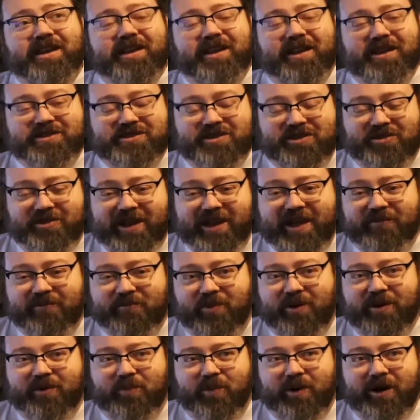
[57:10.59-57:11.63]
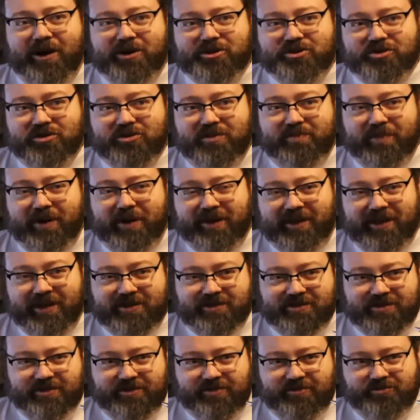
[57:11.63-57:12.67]
you can have one washer, but
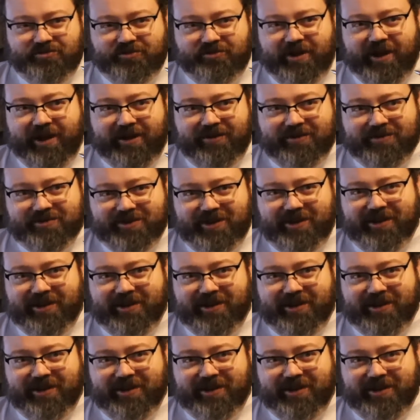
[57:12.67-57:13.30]
get 2 dryers.